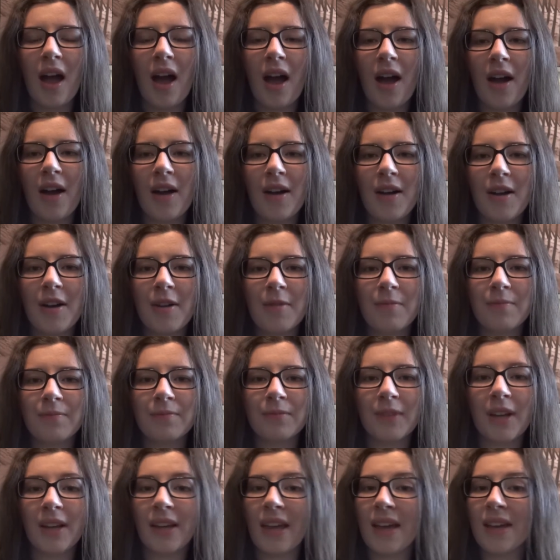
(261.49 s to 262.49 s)

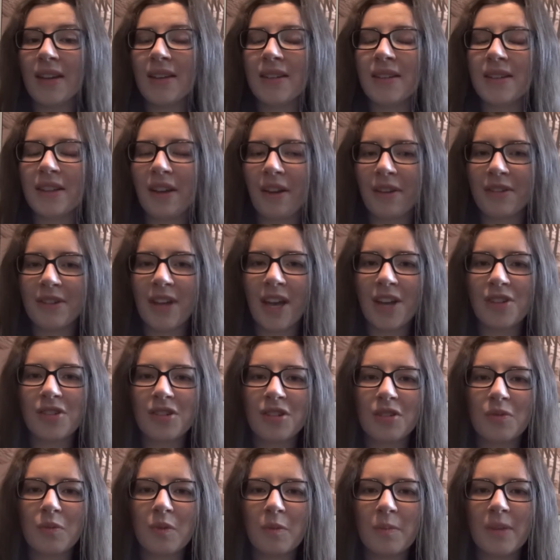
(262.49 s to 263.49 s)
Again, neon
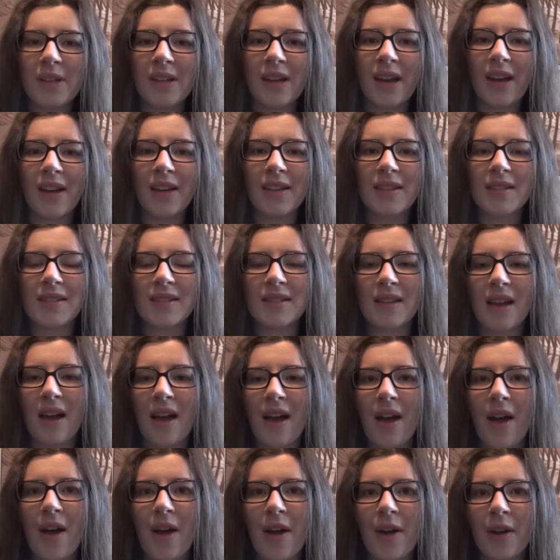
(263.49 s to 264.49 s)
tetras would be nice.
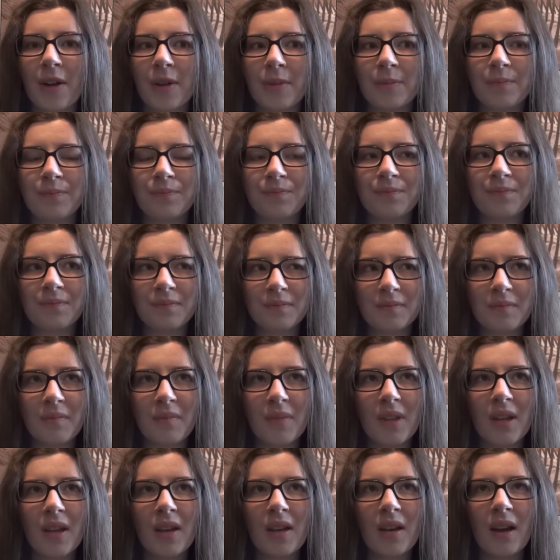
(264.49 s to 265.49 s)

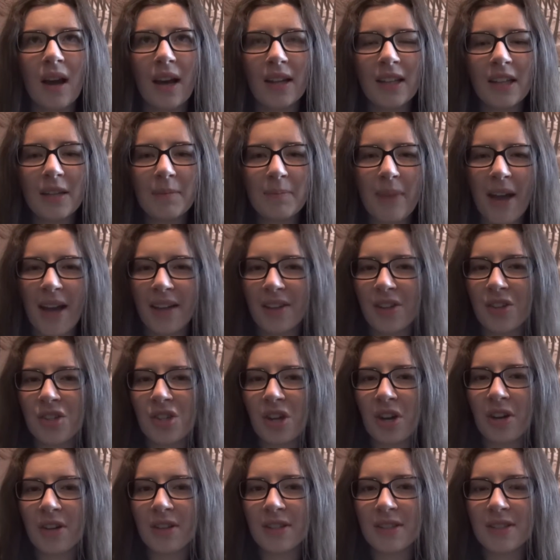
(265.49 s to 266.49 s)
I like bala
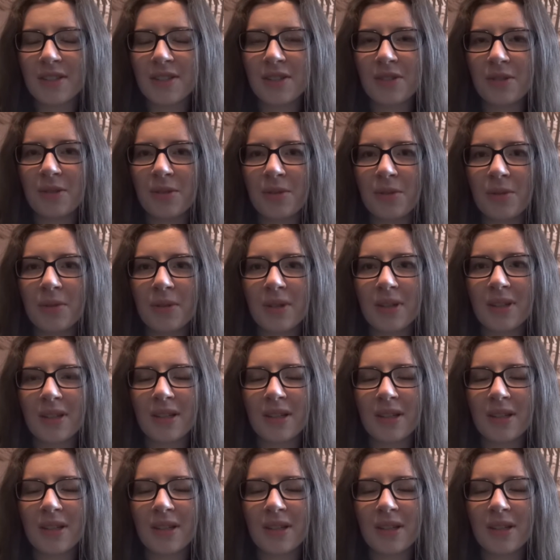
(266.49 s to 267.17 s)
sharks too.